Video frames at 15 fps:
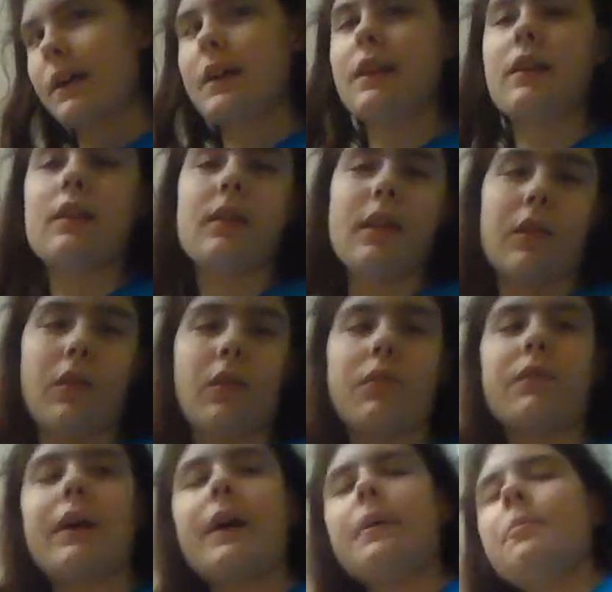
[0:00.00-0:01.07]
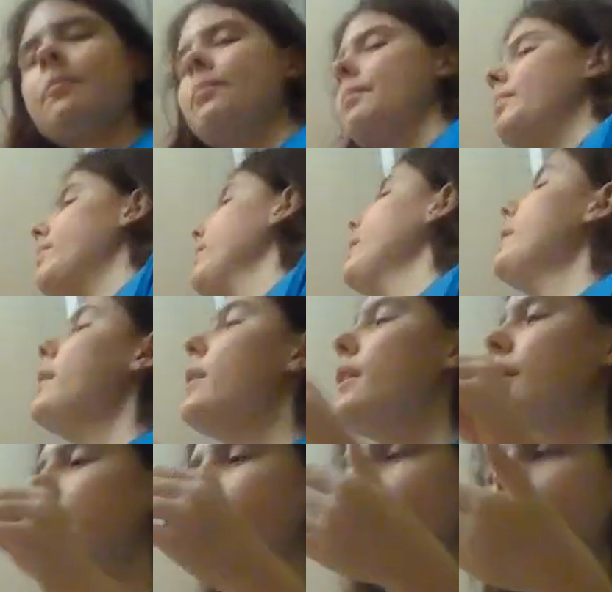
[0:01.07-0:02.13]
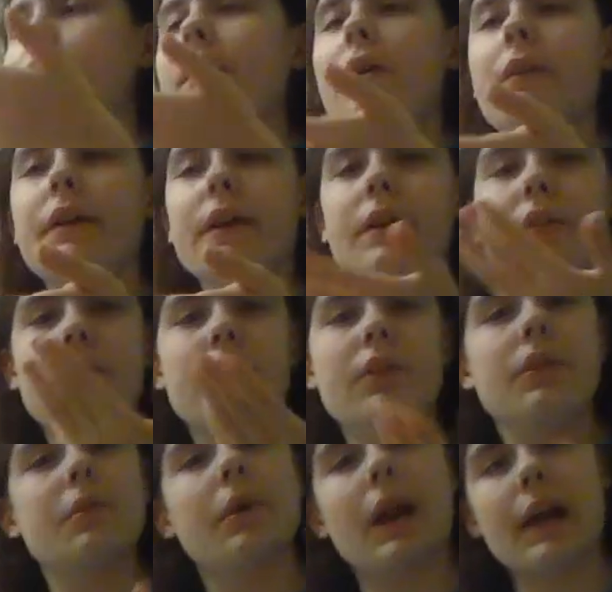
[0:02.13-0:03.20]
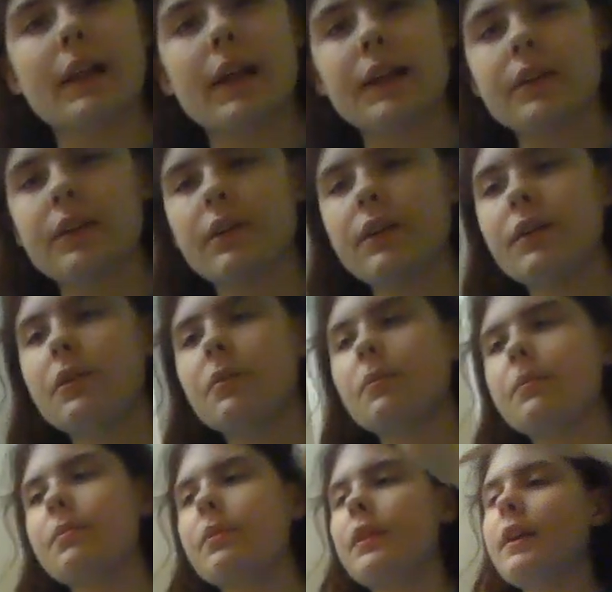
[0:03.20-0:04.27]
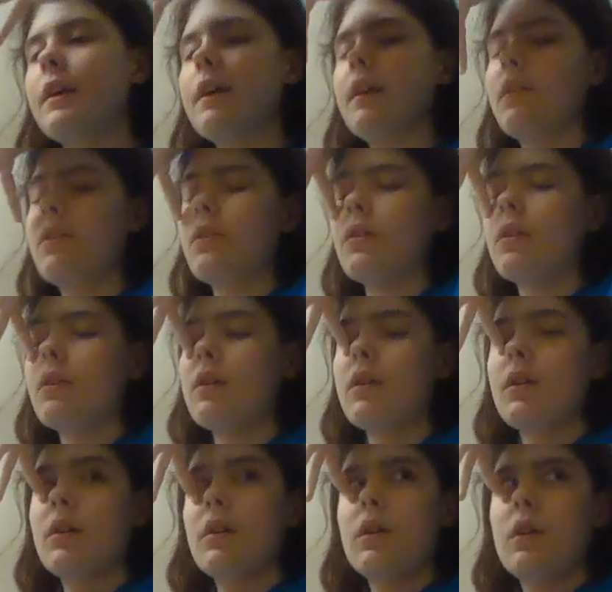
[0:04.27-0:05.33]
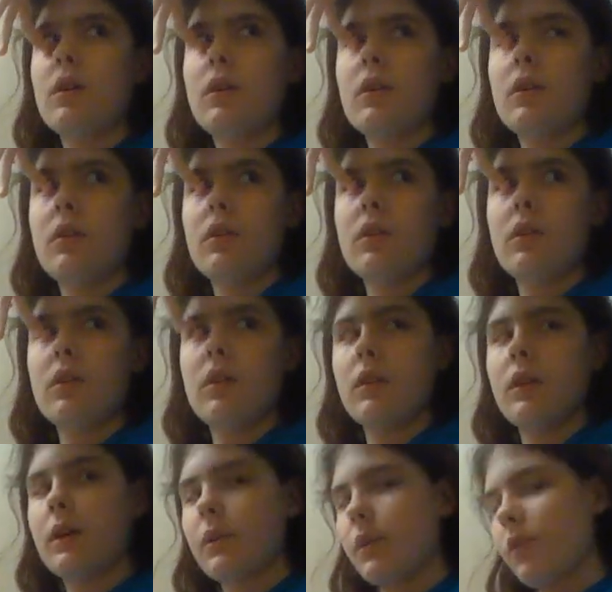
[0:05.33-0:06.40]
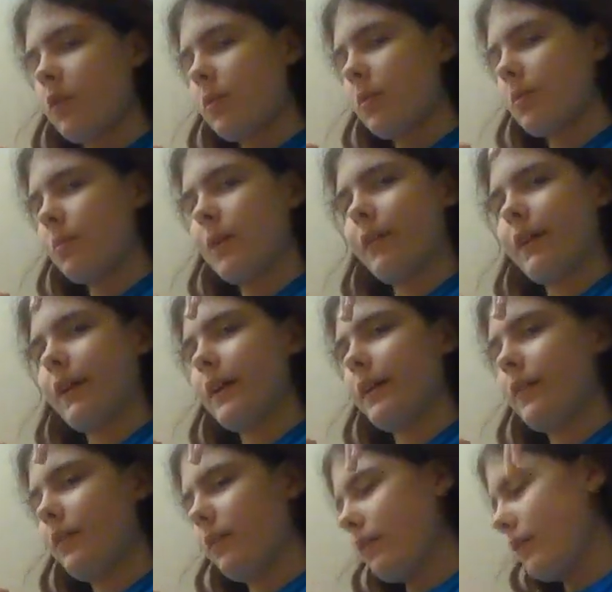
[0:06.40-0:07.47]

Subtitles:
And this is fine. You're going to, what I like to do is, oh, this is my right.